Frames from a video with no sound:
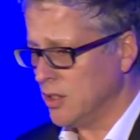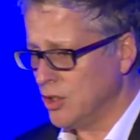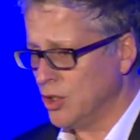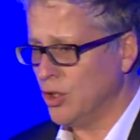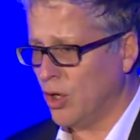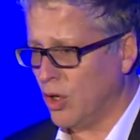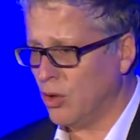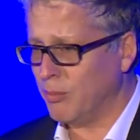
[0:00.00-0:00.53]
you
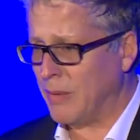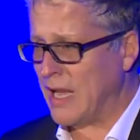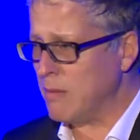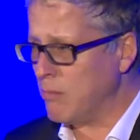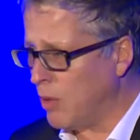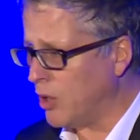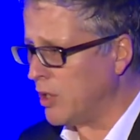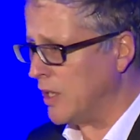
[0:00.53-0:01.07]
know, my
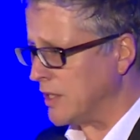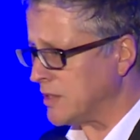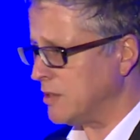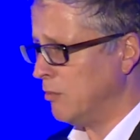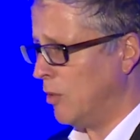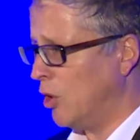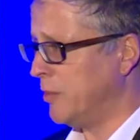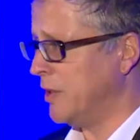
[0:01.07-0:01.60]
model at the
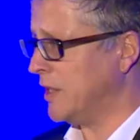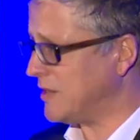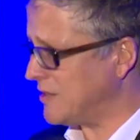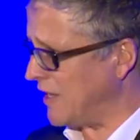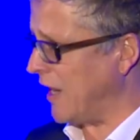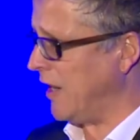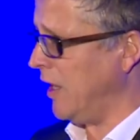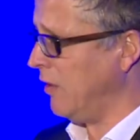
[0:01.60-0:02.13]
moment is
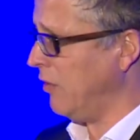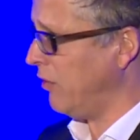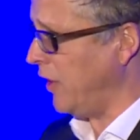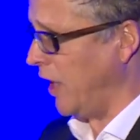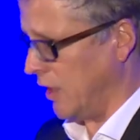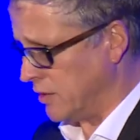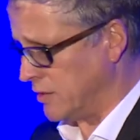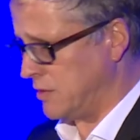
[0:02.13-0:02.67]
selling
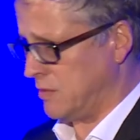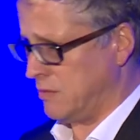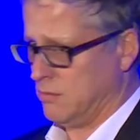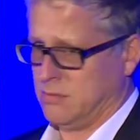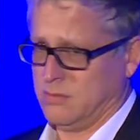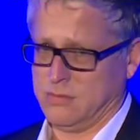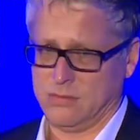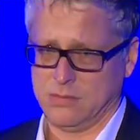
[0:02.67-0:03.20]
things,
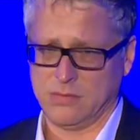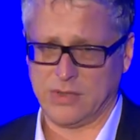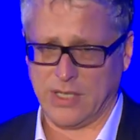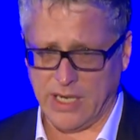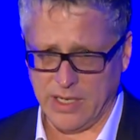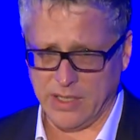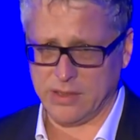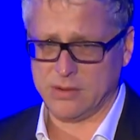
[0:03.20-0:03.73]

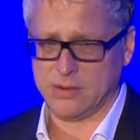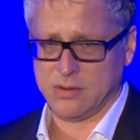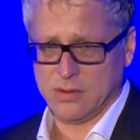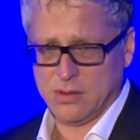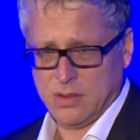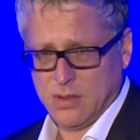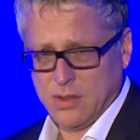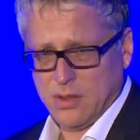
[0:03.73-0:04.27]
tires,
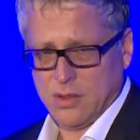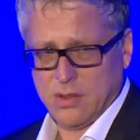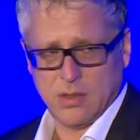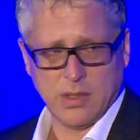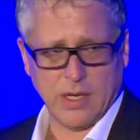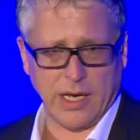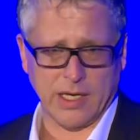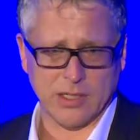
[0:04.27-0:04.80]

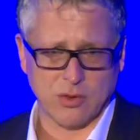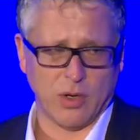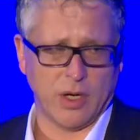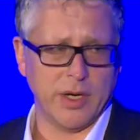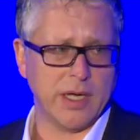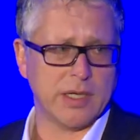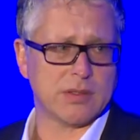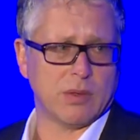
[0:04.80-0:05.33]

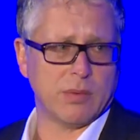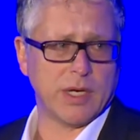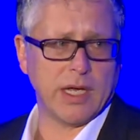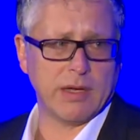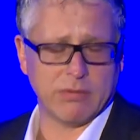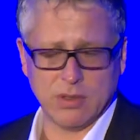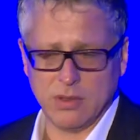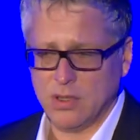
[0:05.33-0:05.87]
electronics, or
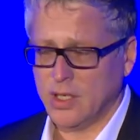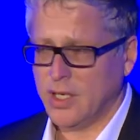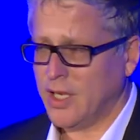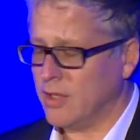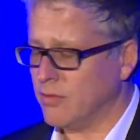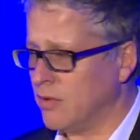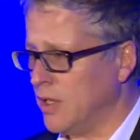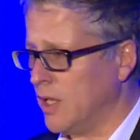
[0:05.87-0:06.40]
whatever.
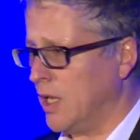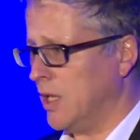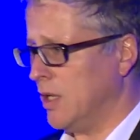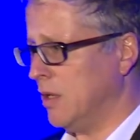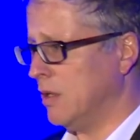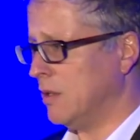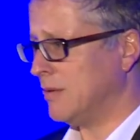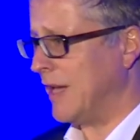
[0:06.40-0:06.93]
In,
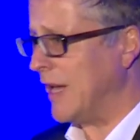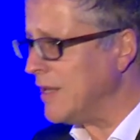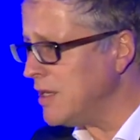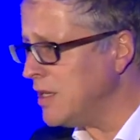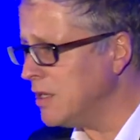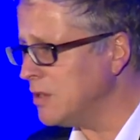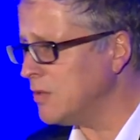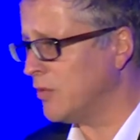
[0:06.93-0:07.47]
in 10
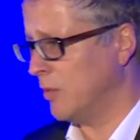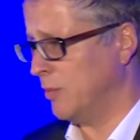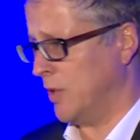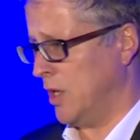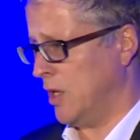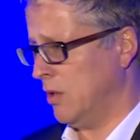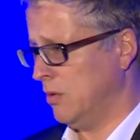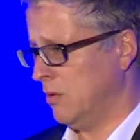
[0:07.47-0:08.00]
years from
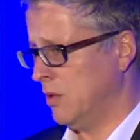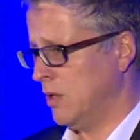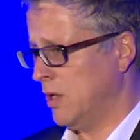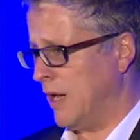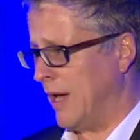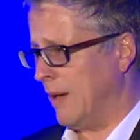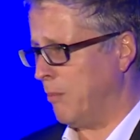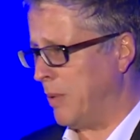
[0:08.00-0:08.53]
now,
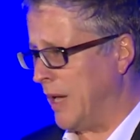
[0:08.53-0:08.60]
I'm